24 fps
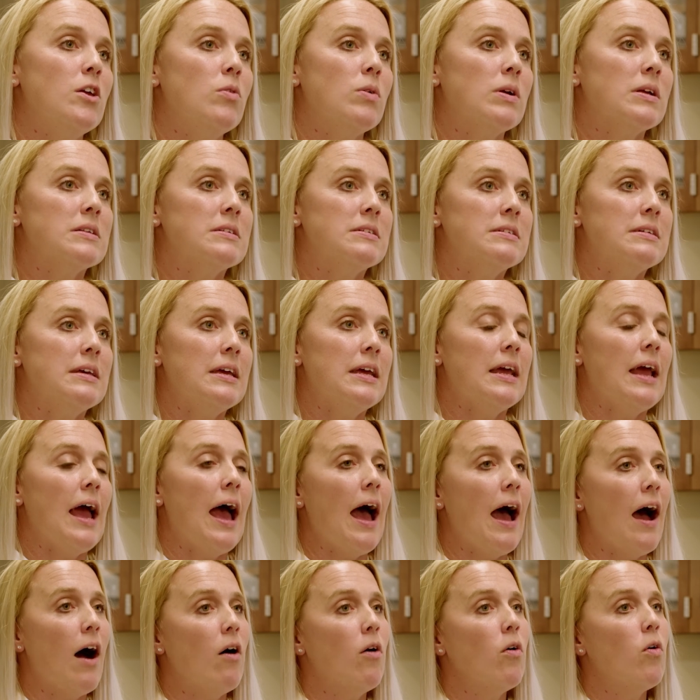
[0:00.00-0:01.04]
you can see
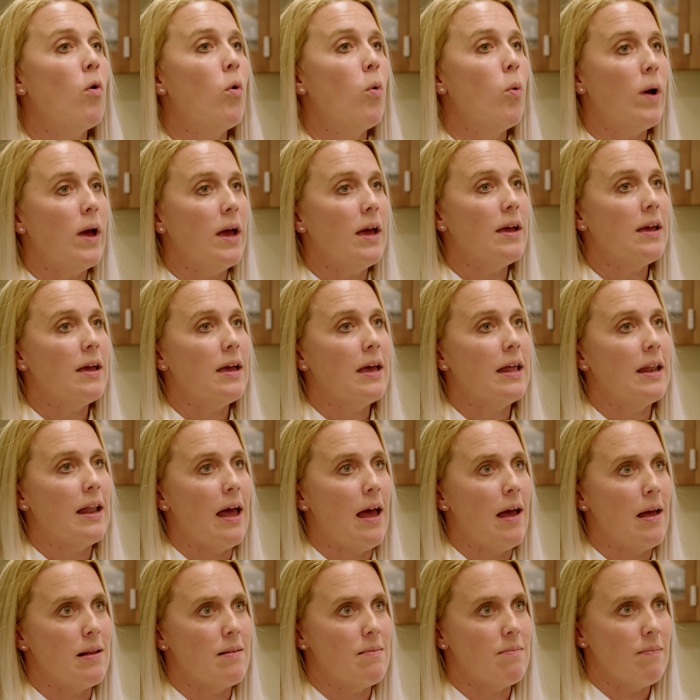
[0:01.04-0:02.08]
how quick and,
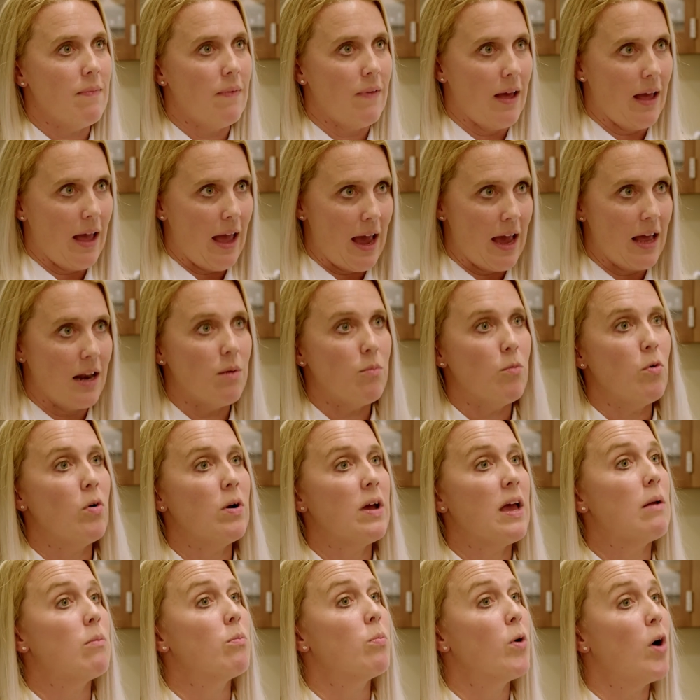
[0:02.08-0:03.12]
and animal
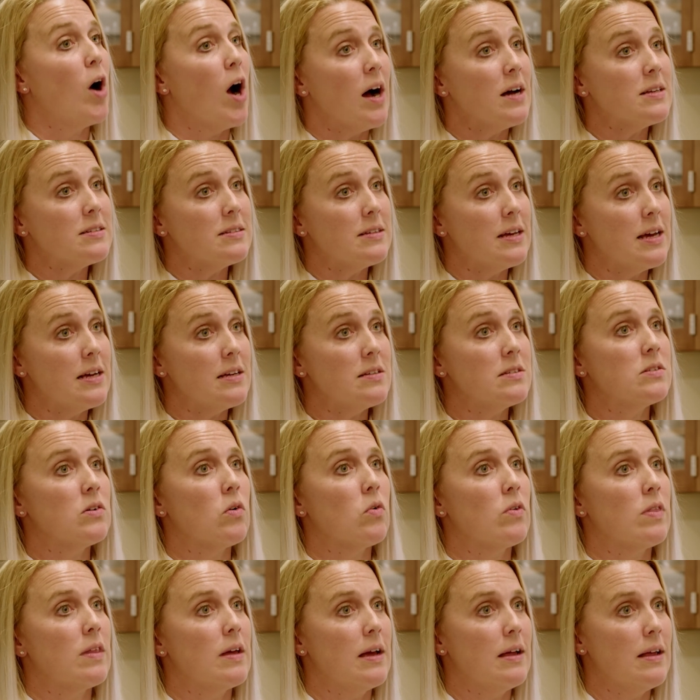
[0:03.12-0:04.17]
can process,
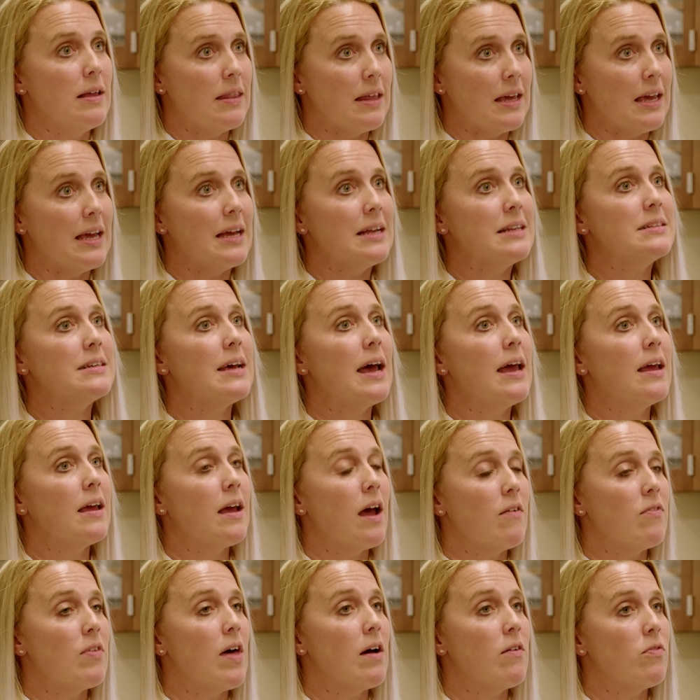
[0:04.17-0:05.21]
or the, the intake
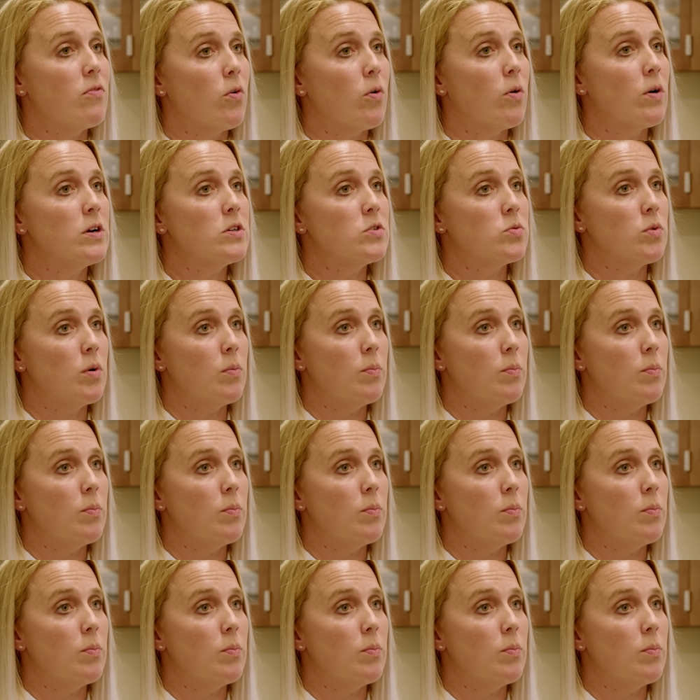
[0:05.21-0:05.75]
of that forage